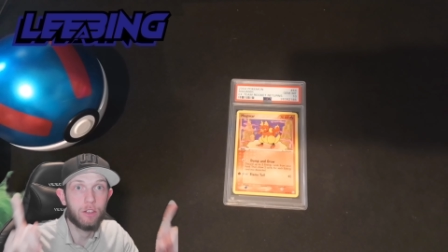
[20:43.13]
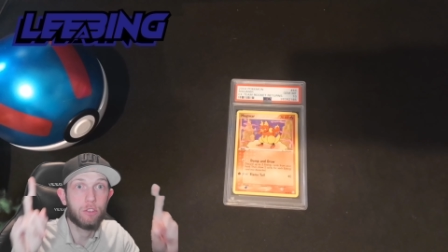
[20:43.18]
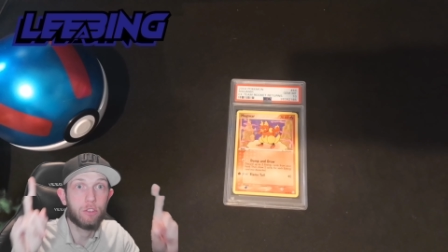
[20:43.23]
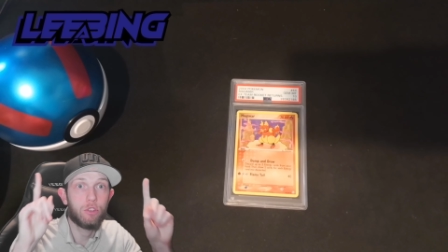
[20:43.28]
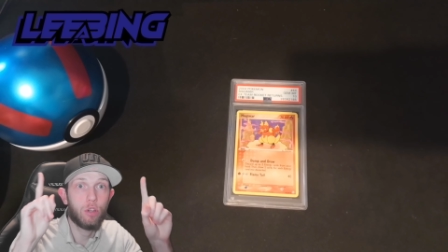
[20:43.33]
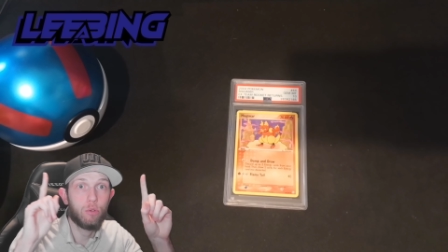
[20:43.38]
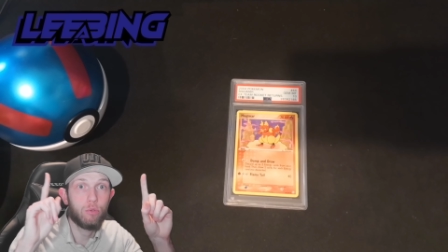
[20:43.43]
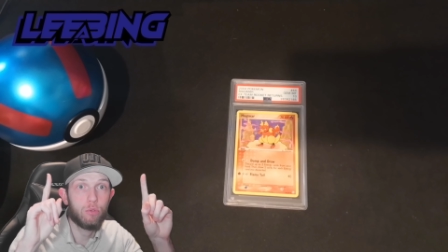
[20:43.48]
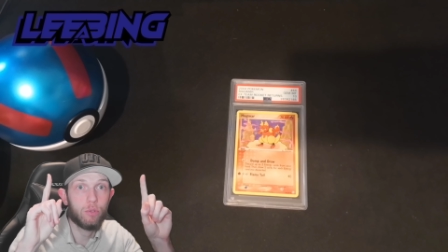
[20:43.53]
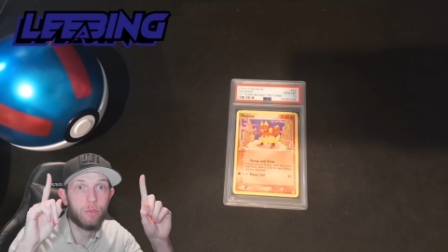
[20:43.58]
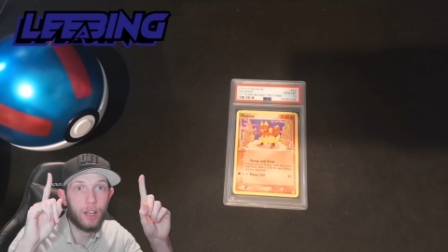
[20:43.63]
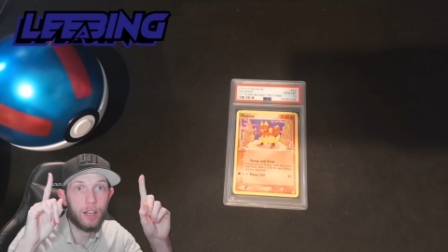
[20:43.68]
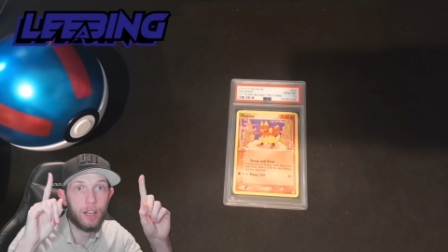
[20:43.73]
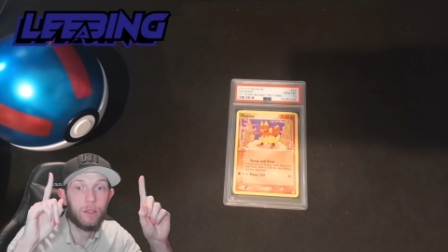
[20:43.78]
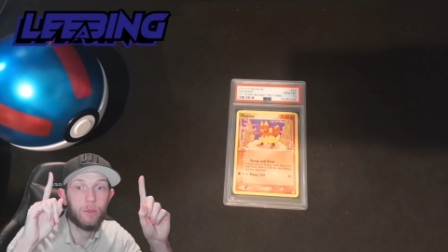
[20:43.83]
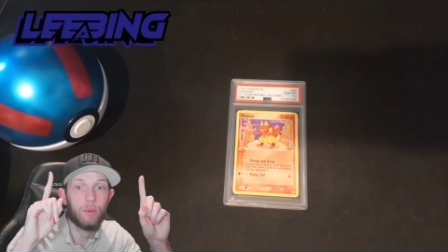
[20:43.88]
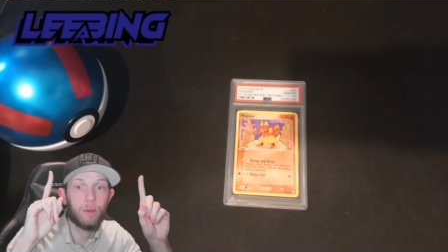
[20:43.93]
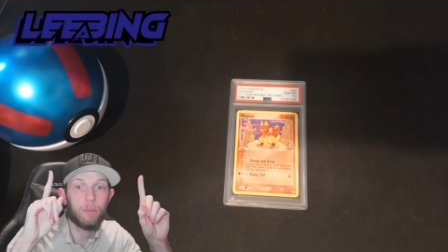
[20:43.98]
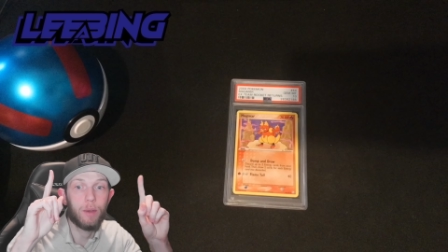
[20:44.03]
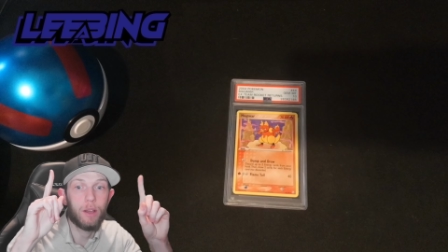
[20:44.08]
total
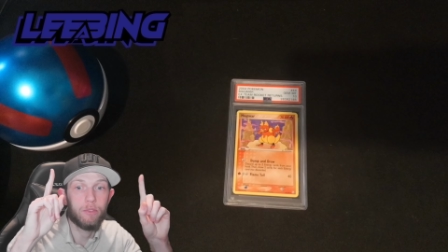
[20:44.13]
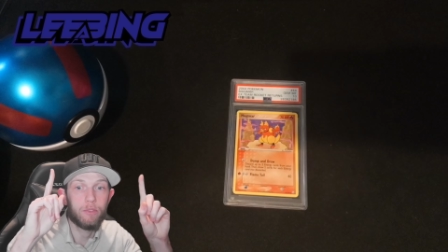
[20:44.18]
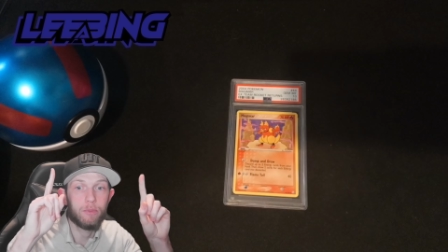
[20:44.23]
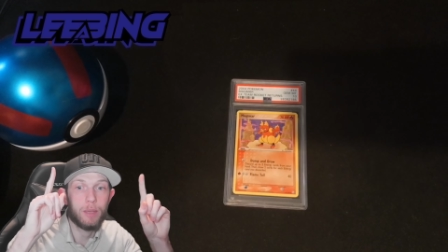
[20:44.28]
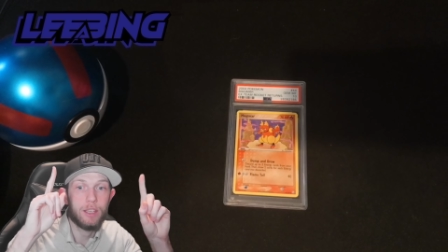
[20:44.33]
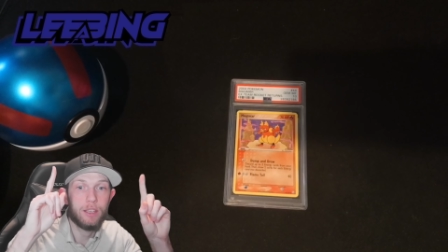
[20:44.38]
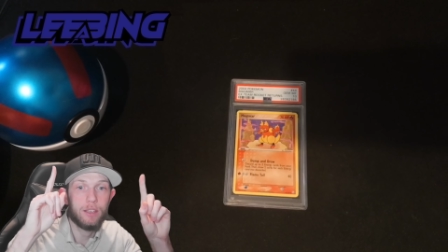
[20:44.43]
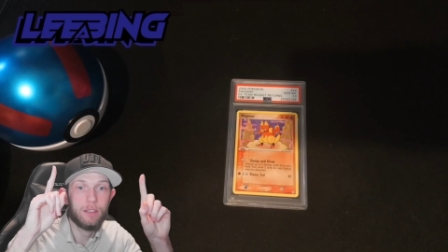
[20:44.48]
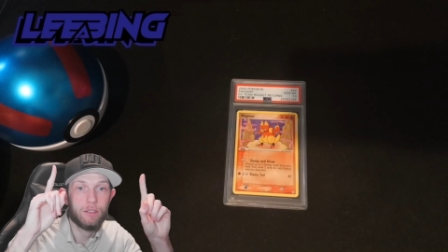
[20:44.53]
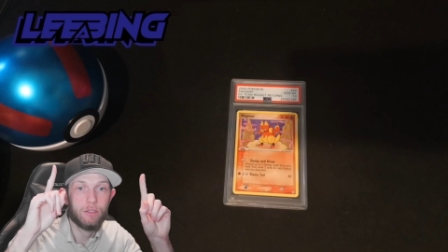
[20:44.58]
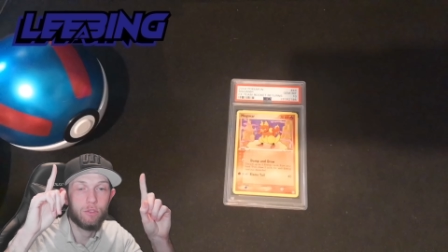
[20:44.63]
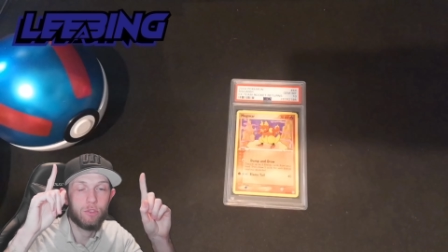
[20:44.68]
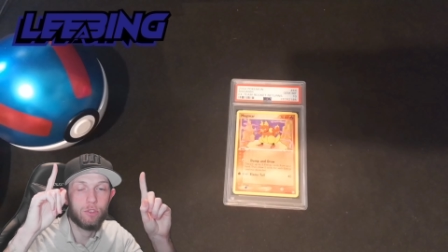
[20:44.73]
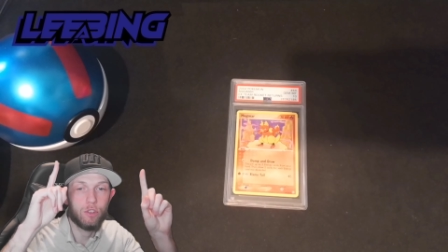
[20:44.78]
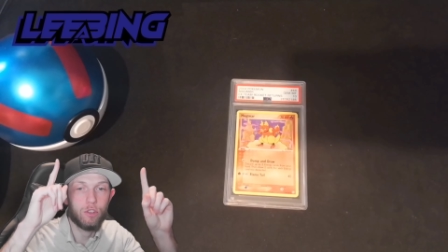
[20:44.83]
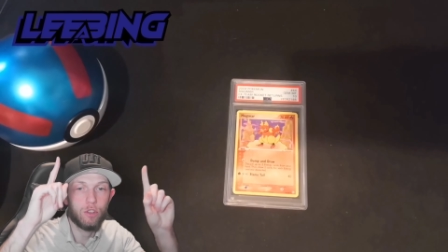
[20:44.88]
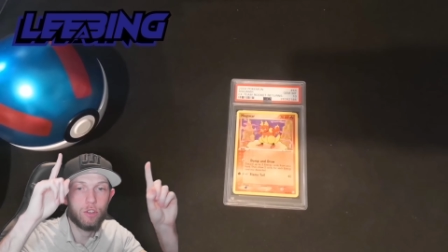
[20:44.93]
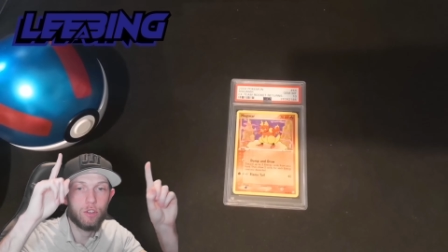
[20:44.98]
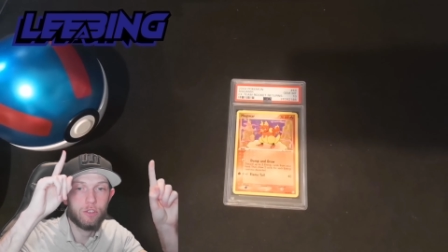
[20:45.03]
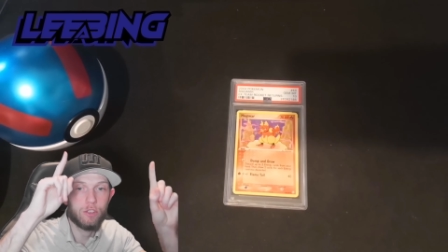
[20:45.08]
value above me,
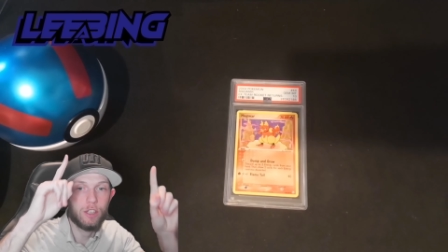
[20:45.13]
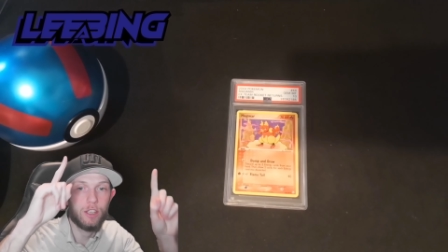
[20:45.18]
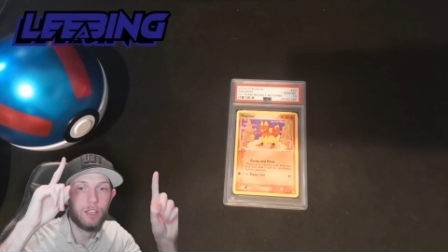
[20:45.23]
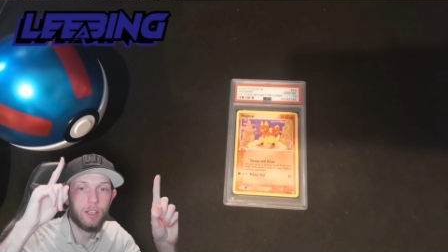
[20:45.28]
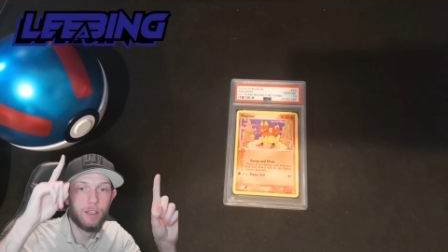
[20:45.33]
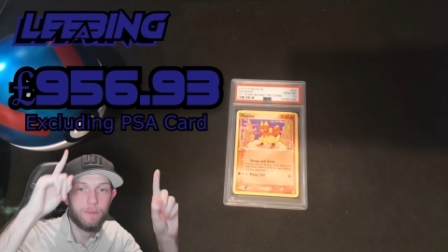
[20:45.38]
just here,